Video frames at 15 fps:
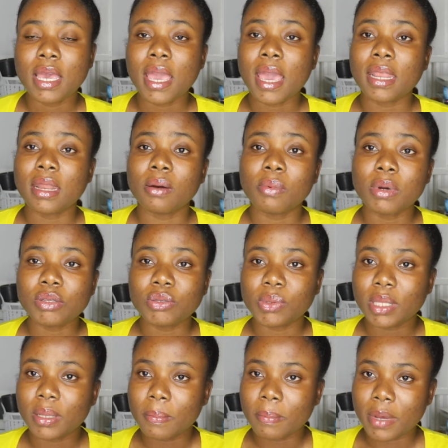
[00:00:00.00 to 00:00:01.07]
and I went
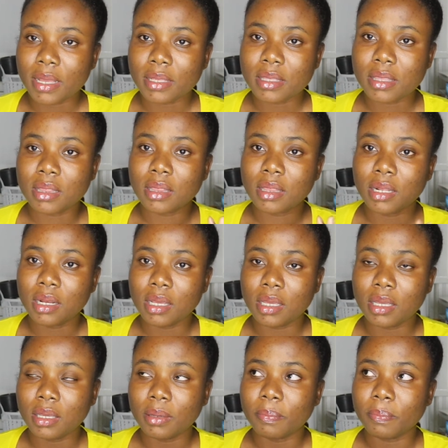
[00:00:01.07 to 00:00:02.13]
with the
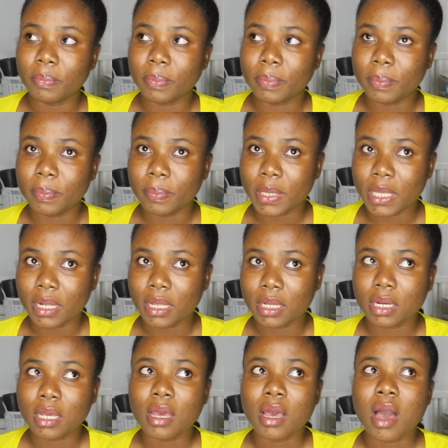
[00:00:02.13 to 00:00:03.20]
monthly
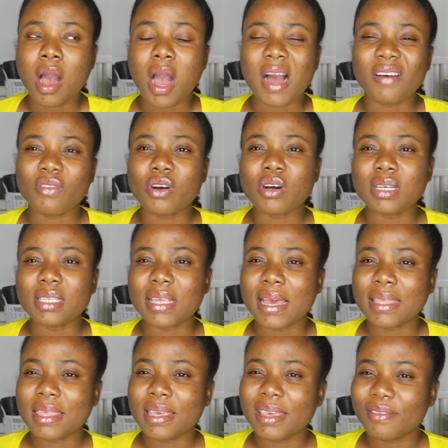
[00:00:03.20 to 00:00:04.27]
billing. Of course,
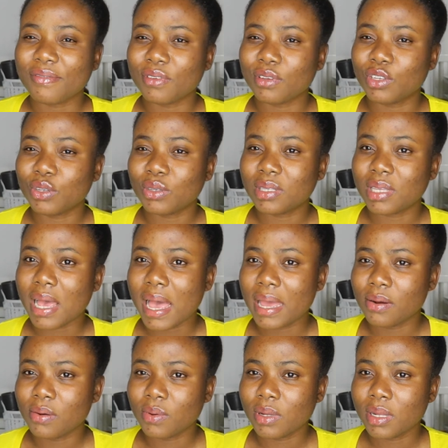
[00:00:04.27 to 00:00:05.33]
I think if you choose
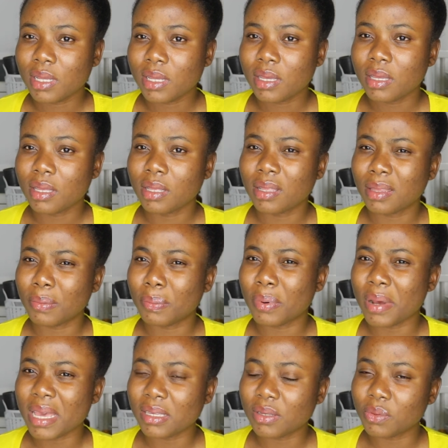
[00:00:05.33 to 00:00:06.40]
annually, the
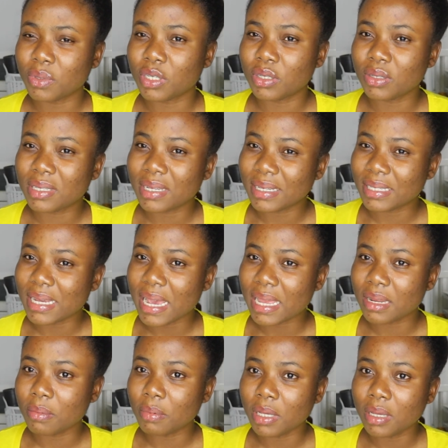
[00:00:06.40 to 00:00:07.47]
price reduce a
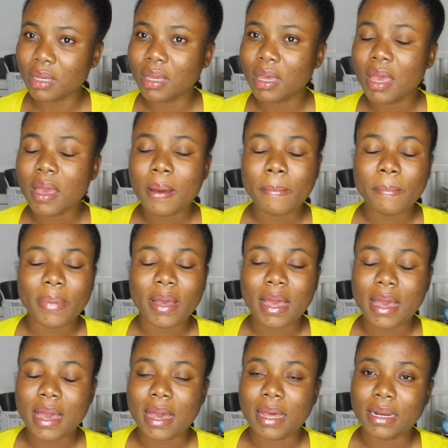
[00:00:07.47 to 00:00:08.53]
tiny bit,
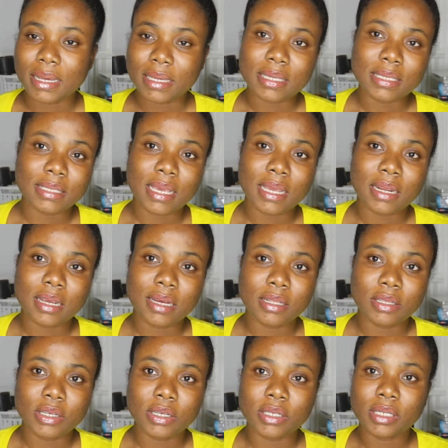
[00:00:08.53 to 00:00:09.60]
but like I said
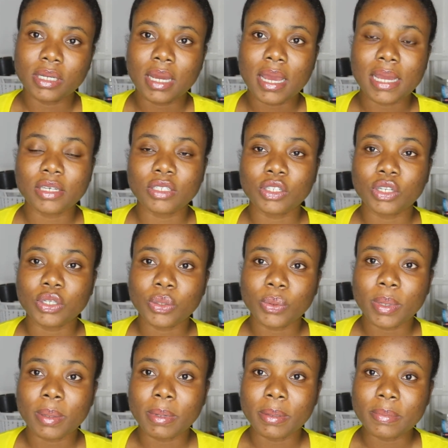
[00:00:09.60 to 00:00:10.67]
earlier, I do not know
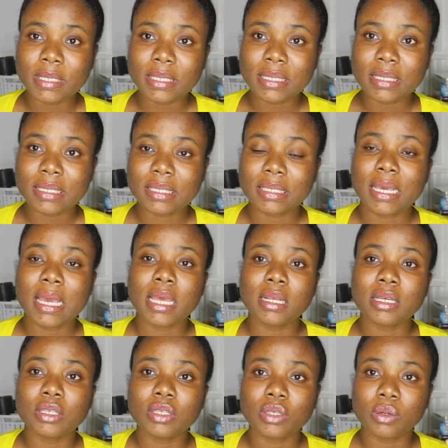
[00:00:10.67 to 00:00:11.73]
where my business is
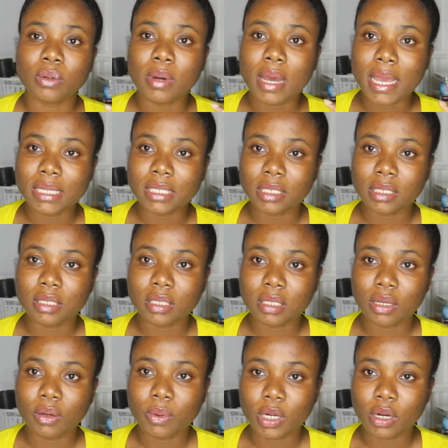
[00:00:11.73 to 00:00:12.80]
heading, so I just
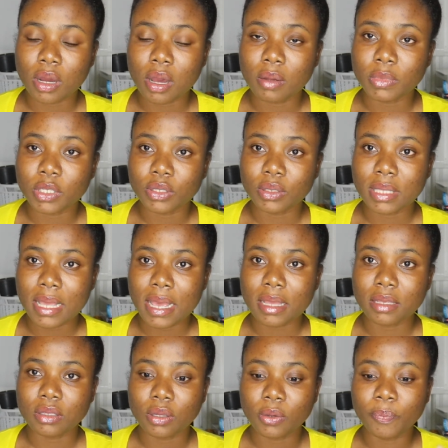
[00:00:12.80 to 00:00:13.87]
didn't want to come into
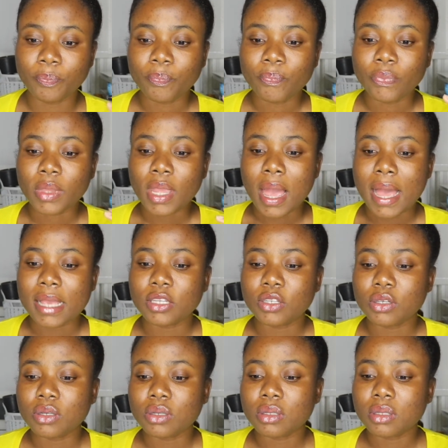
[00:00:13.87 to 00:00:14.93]
that. So I
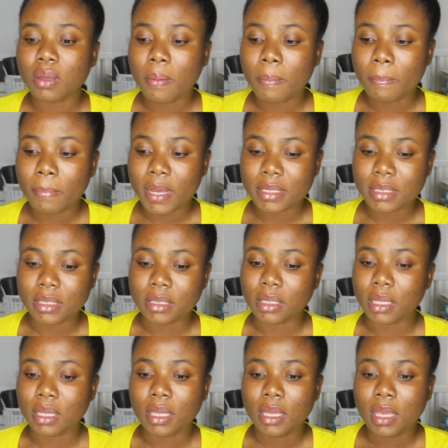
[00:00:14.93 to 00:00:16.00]
chose
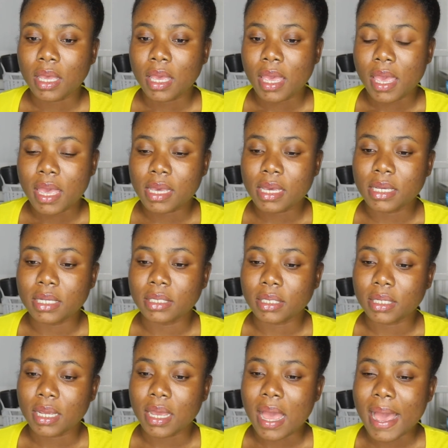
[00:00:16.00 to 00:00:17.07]
monthly,
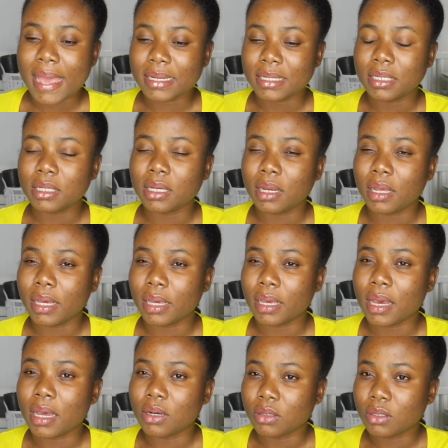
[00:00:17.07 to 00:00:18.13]
and I did like
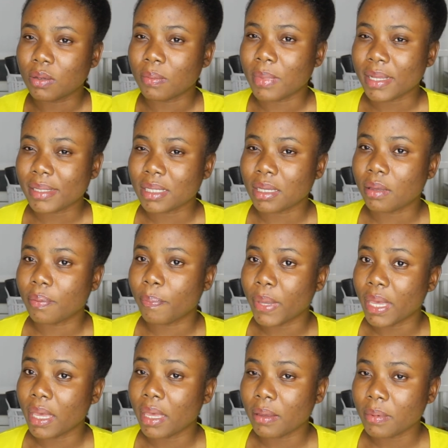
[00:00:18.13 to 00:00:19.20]
an automatic
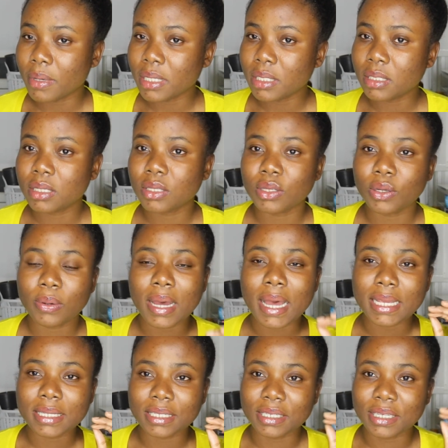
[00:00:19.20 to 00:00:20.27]
payment, so
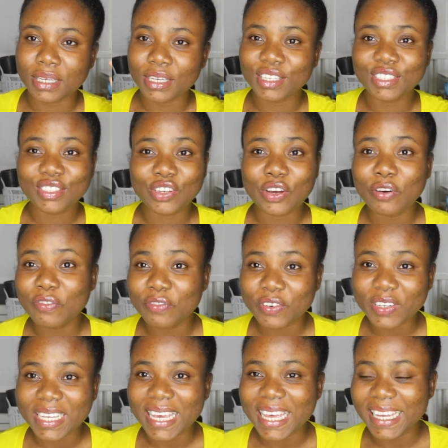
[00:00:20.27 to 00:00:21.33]
I just don't
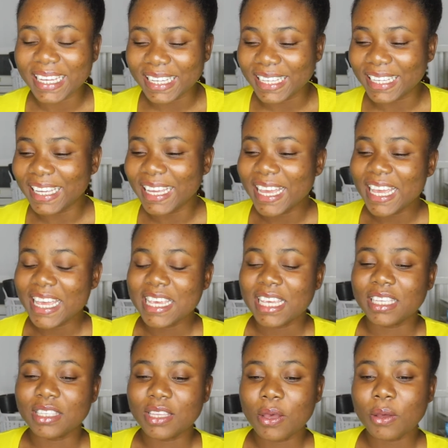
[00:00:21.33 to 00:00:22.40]
forget.
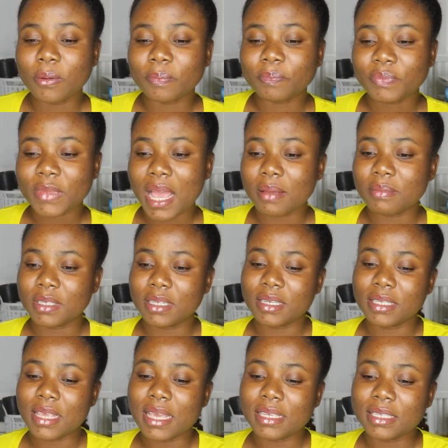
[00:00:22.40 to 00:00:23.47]
So I
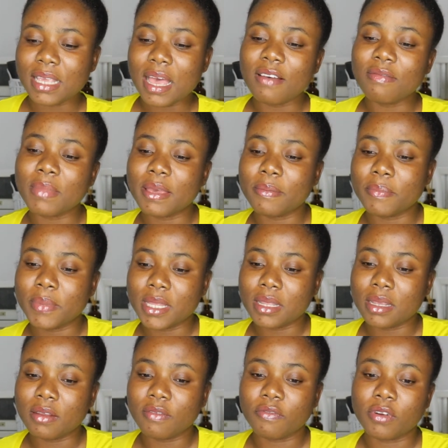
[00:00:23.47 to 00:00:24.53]
just have my
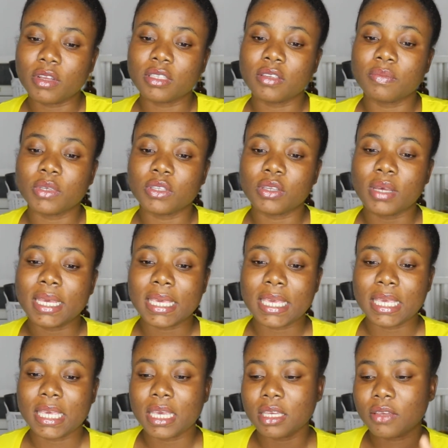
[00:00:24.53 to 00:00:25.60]
billing in front of me, so I
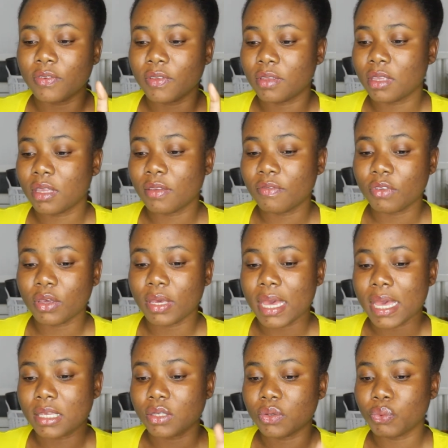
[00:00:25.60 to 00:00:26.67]
can give you
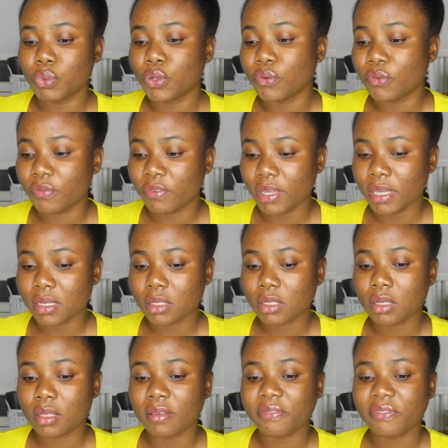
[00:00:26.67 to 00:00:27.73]
guys real figures.
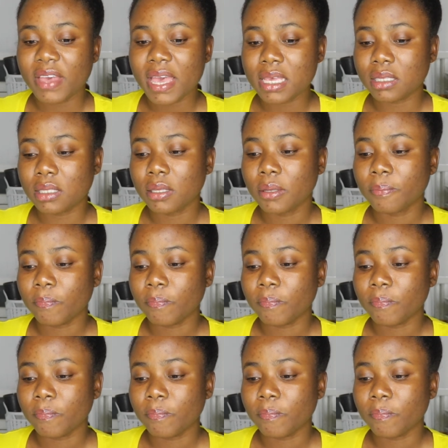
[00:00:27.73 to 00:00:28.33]
So the first